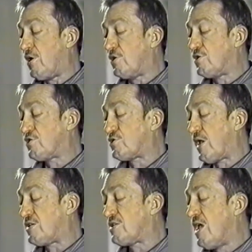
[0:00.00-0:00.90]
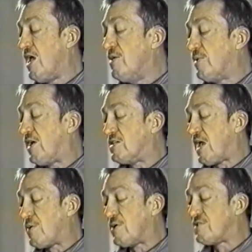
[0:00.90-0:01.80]
her distress because
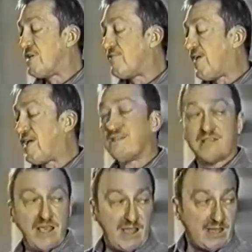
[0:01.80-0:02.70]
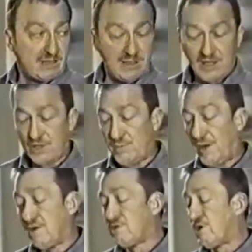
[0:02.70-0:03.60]
I was in effect saying, like her
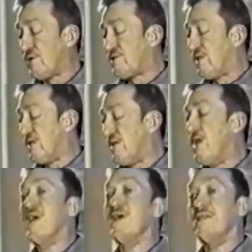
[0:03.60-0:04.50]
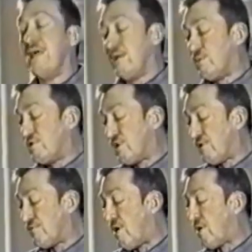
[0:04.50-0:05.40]
parents always did, that it was
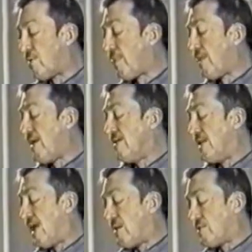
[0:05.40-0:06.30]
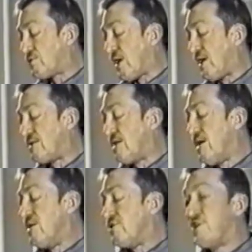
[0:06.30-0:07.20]
her fault, that I was right,
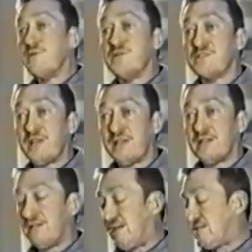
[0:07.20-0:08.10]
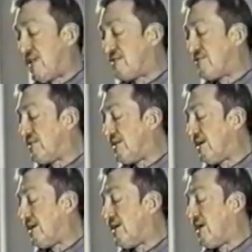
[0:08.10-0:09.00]
she was sick, excessively
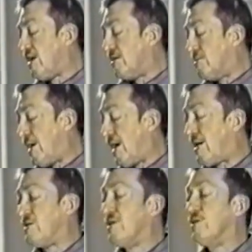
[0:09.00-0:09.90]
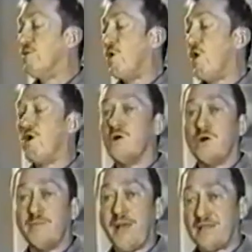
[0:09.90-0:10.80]
needy, bad, wrong,
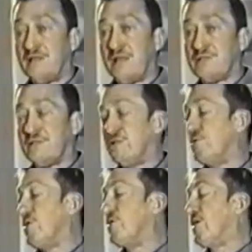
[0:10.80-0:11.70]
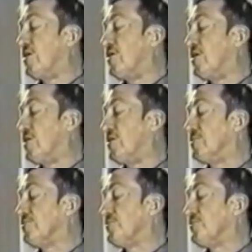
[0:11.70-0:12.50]
or pathological in one way or another.